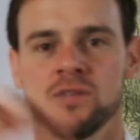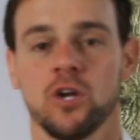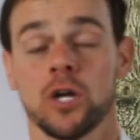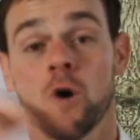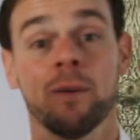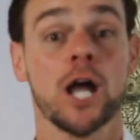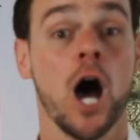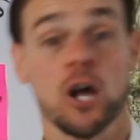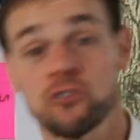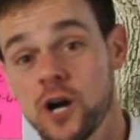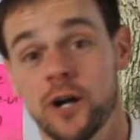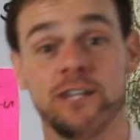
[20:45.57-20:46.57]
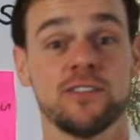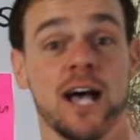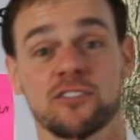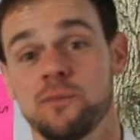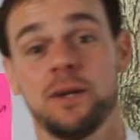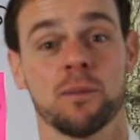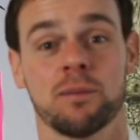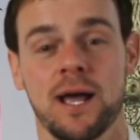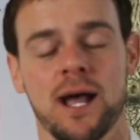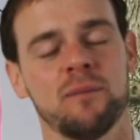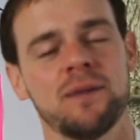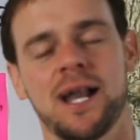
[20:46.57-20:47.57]
You're like, oh my gosh, Aaron, he's asking me to
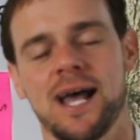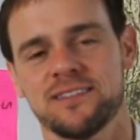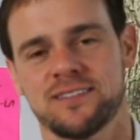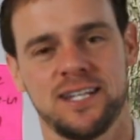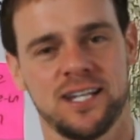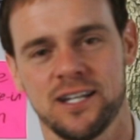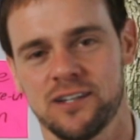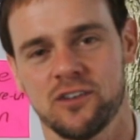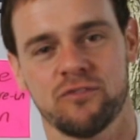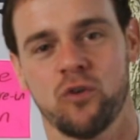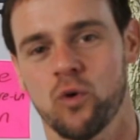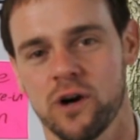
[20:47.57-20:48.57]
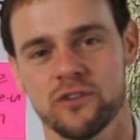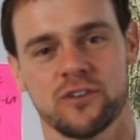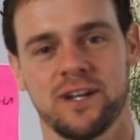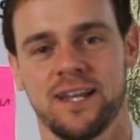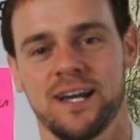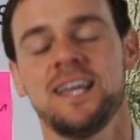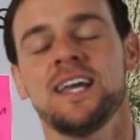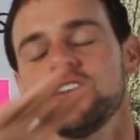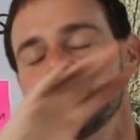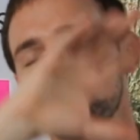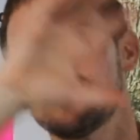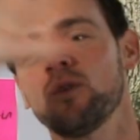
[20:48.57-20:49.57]
break. I'm not asking you to divorce or anything like
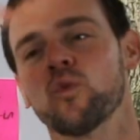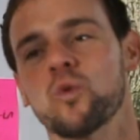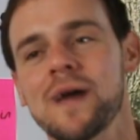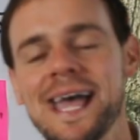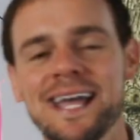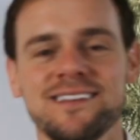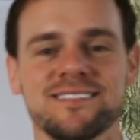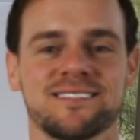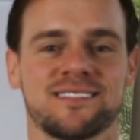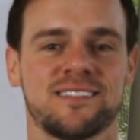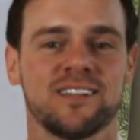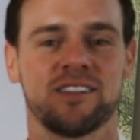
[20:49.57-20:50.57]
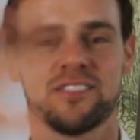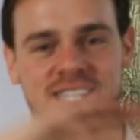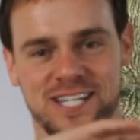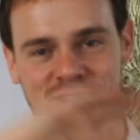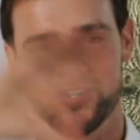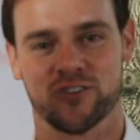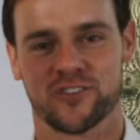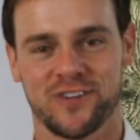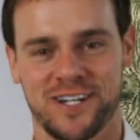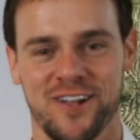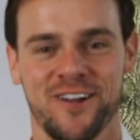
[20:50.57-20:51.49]
that. Just erase the theater screen,